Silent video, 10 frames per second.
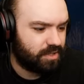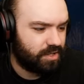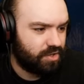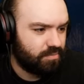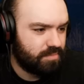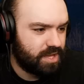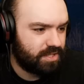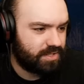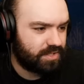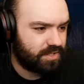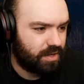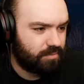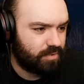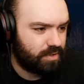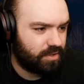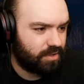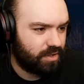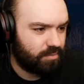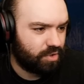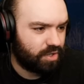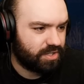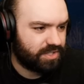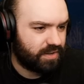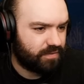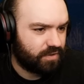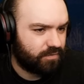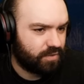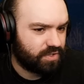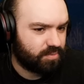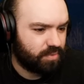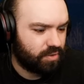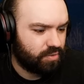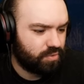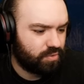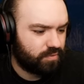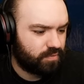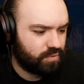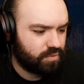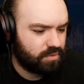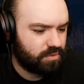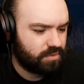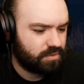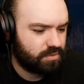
And you missed. I'm, I'm not going to suffer the first blow, you fool.